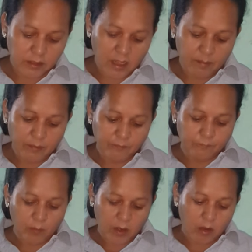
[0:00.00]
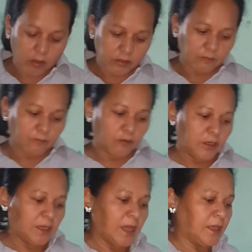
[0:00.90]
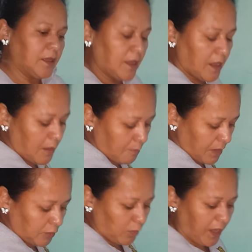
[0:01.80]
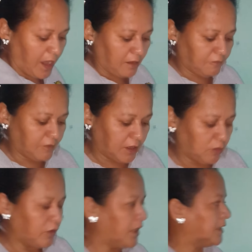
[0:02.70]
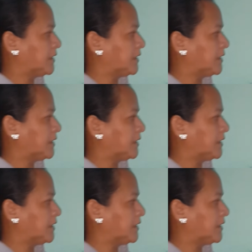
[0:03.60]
number 149. But we have another